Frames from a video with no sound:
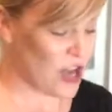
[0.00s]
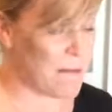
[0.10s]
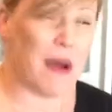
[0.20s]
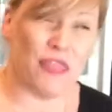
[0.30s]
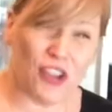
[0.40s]
a
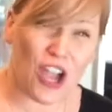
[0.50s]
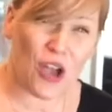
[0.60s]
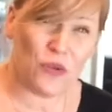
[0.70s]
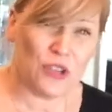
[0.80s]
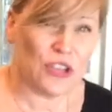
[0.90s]
month
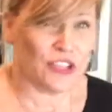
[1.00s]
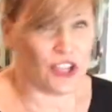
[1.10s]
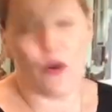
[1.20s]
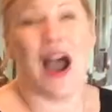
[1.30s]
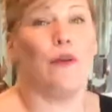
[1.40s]
ago.
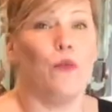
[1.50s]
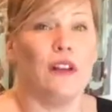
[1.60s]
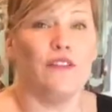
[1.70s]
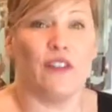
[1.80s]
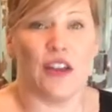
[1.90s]
So I would
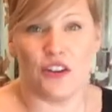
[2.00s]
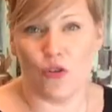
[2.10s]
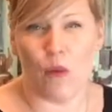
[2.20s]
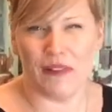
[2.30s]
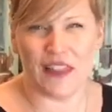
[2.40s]
have
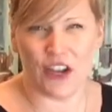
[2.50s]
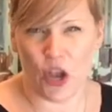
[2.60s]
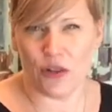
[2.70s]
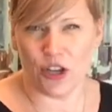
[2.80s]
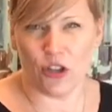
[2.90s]
normally let it
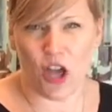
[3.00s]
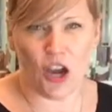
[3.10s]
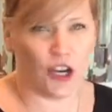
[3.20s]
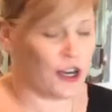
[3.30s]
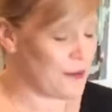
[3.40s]
go a little
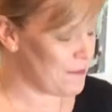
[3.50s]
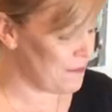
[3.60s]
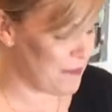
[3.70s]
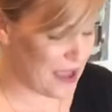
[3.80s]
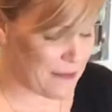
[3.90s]
longer,
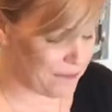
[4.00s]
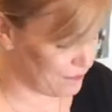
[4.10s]
but